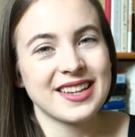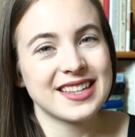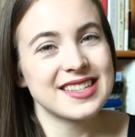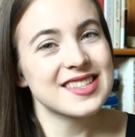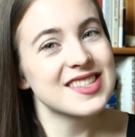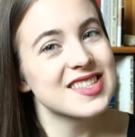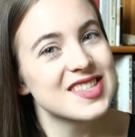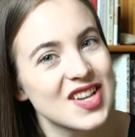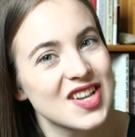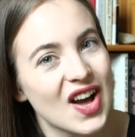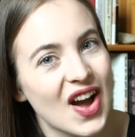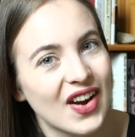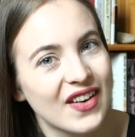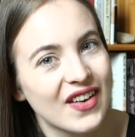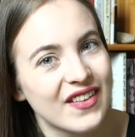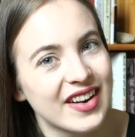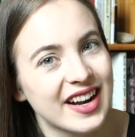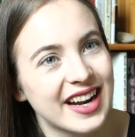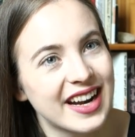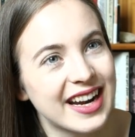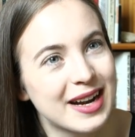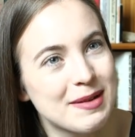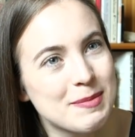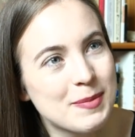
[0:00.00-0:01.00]

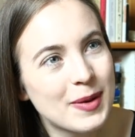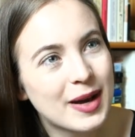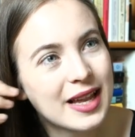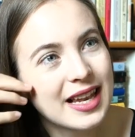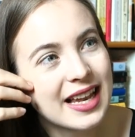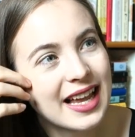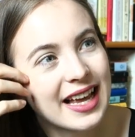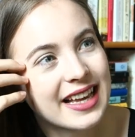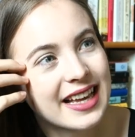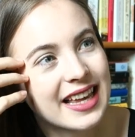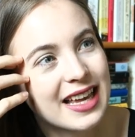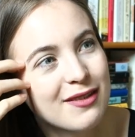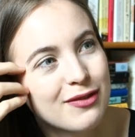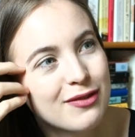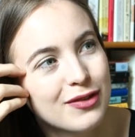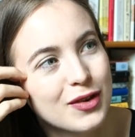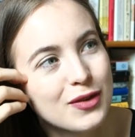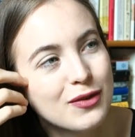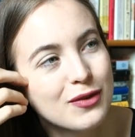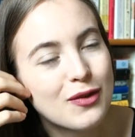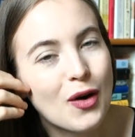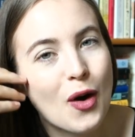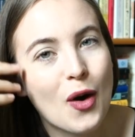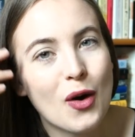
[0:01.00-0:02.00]
sorry, but like, if
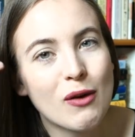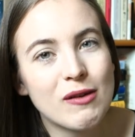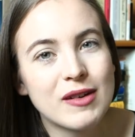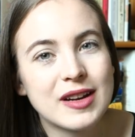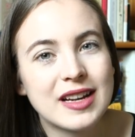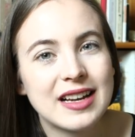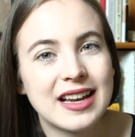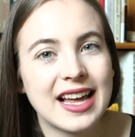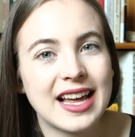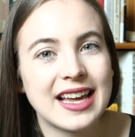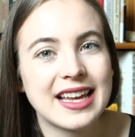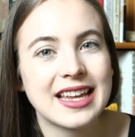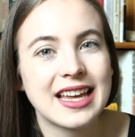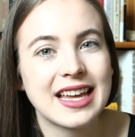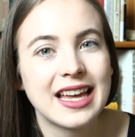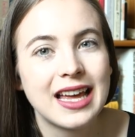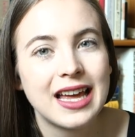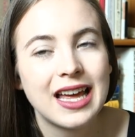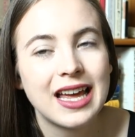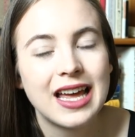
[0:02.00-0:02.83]
you've already like